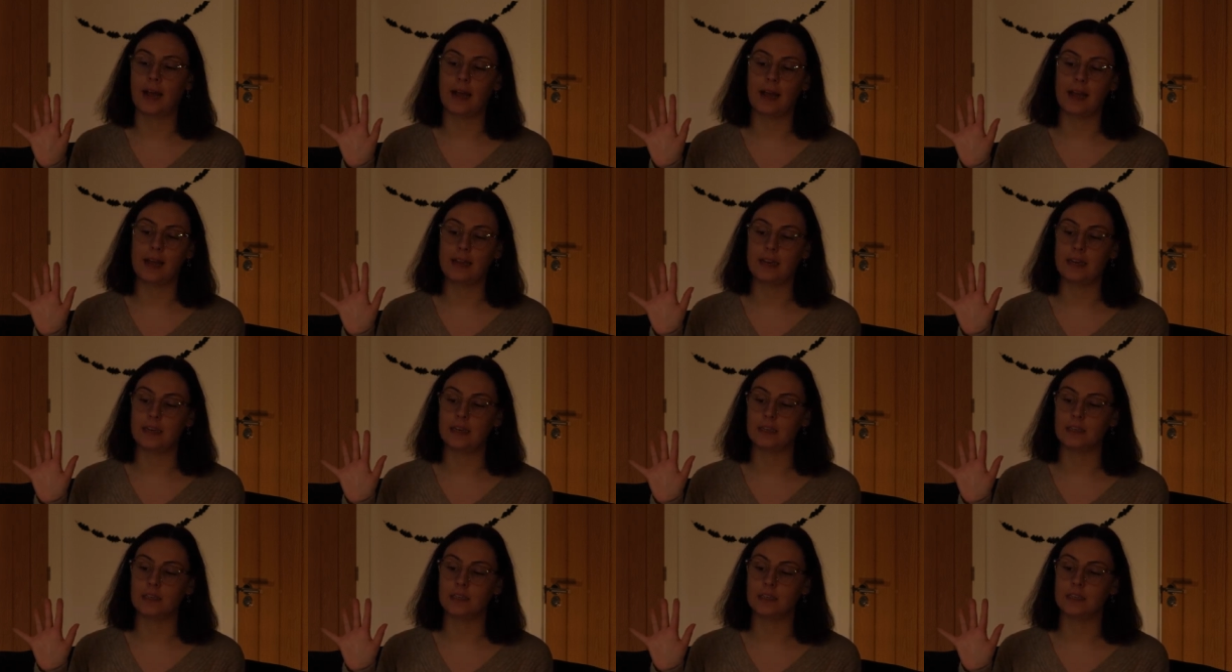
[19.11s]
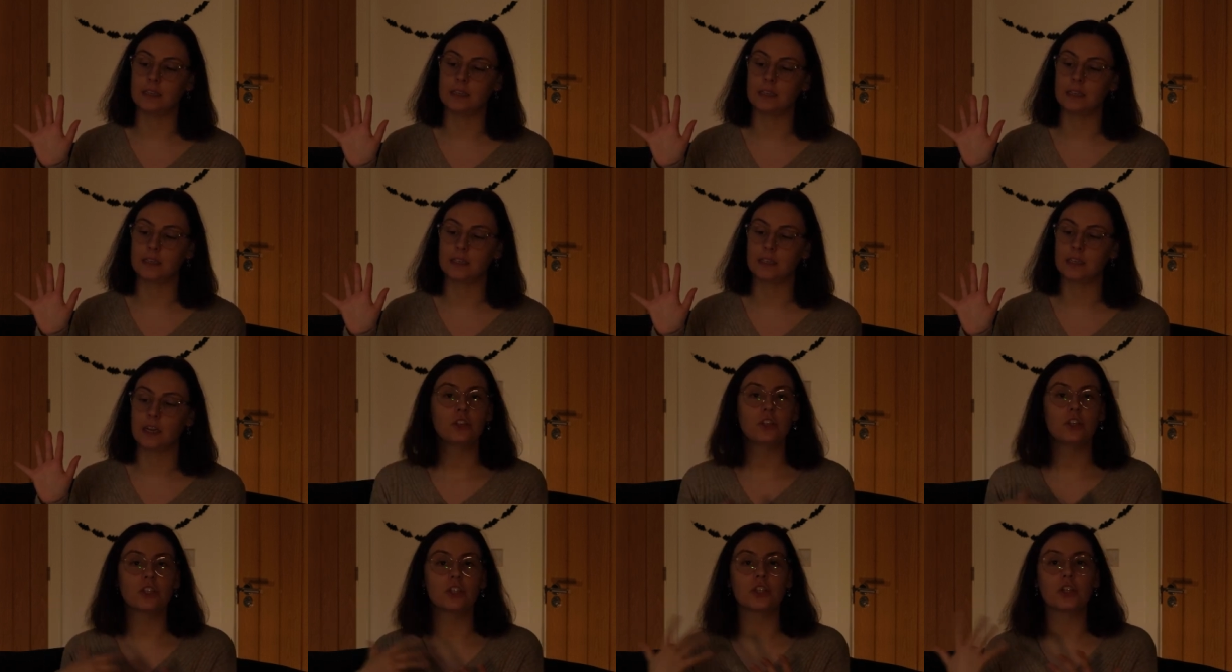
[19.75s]
and
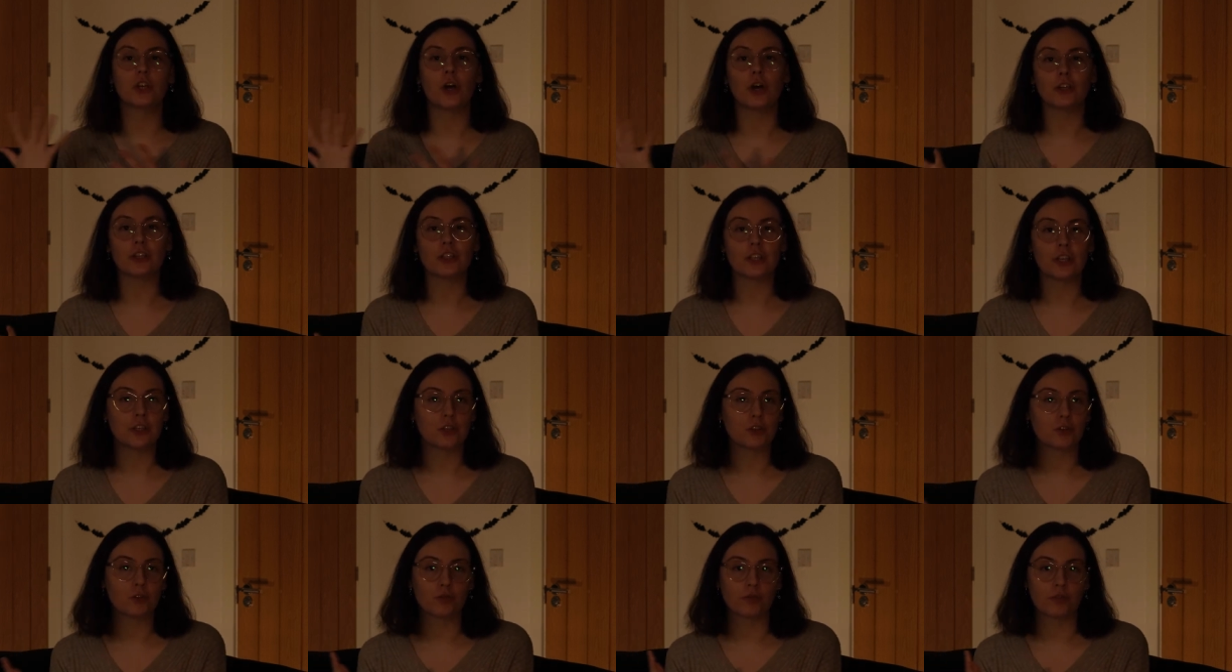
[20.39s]
just content